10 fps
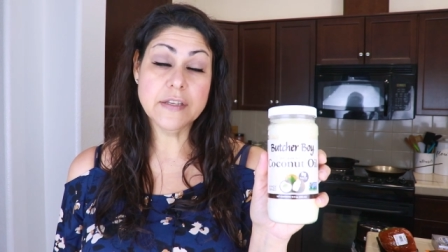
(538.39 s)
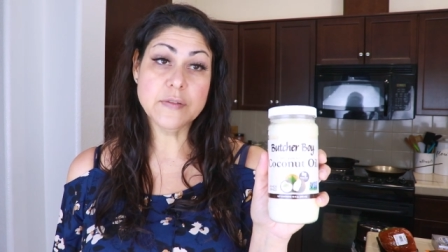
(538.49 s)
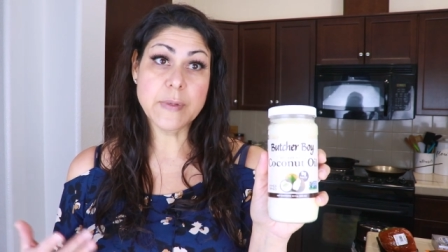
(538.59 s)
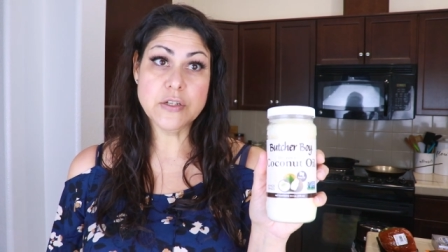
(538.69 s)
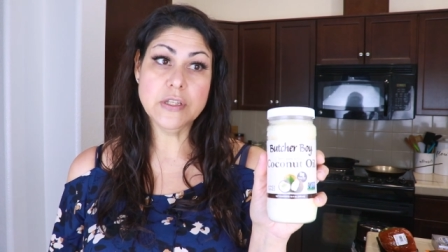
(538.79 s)

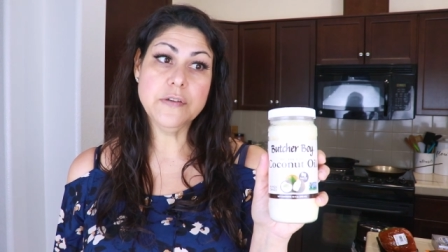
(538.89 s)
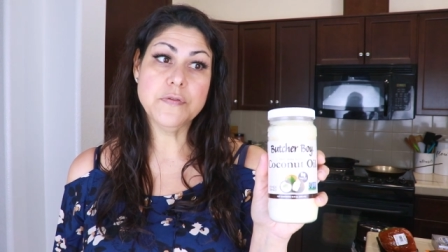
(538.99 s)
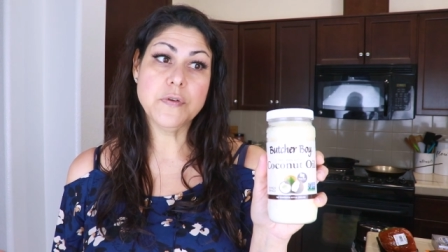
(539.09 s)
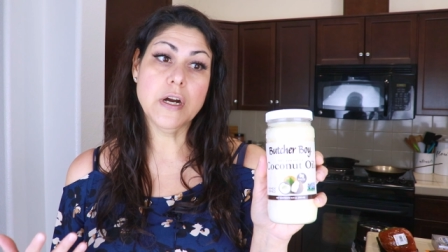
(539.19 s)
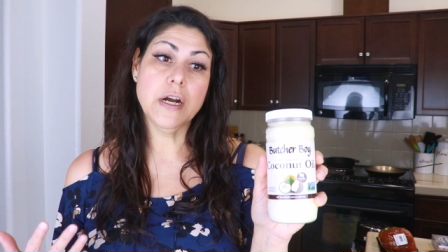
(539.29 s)
especially
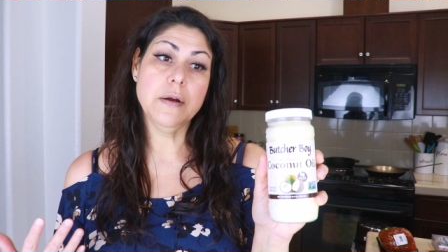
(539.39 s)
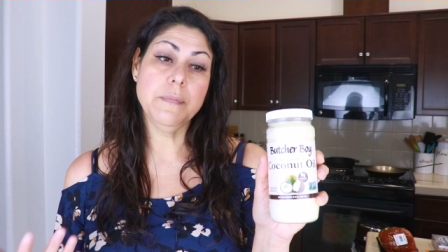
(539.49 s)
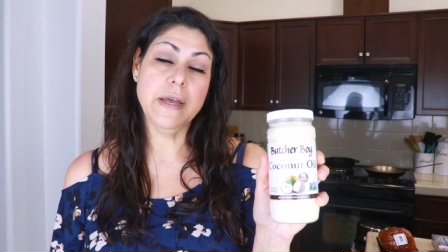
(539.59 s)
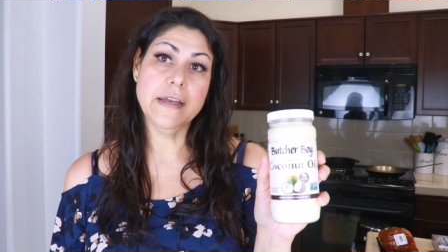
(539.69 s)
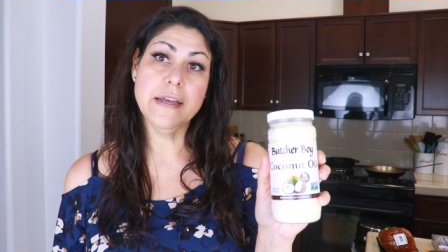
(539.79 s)
for
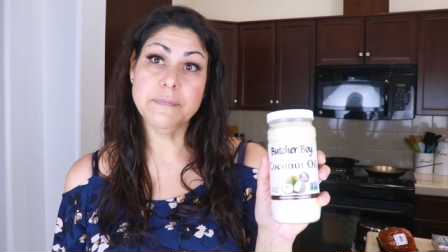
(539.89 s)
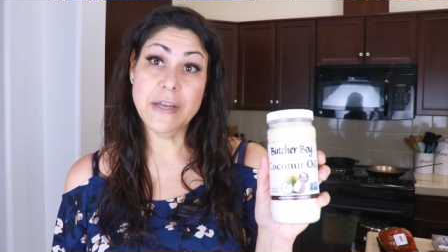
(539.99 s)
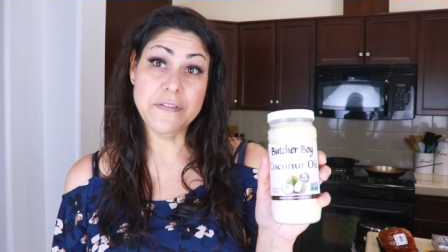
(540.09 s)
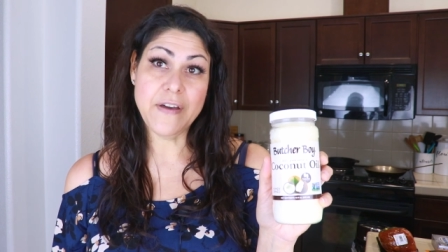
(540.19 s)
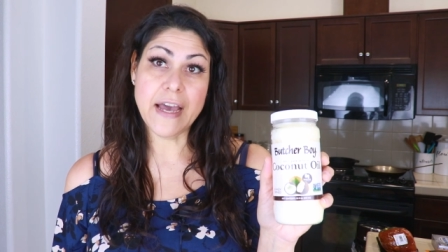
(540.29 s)
my,
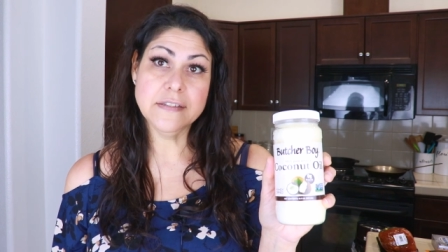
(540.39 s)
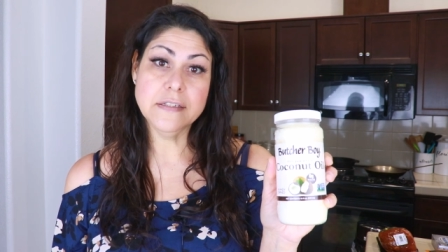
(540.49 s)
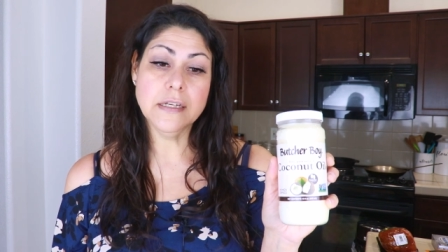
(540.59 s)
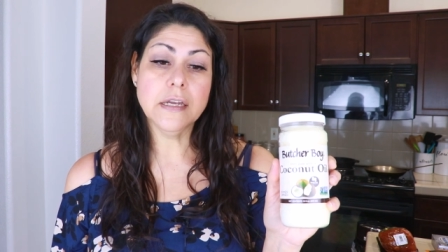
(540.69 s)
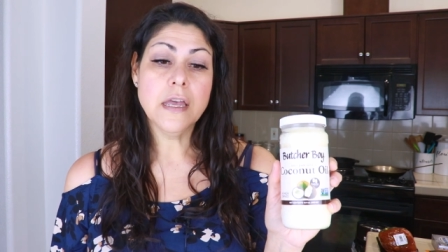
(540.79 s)
my
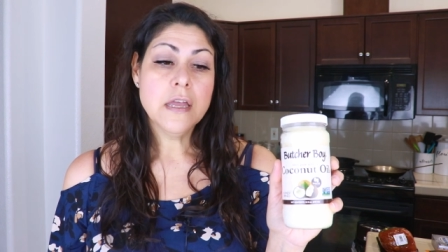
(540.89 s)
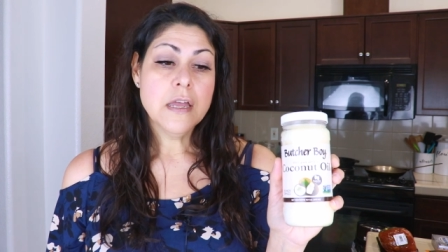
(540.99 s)
fasting.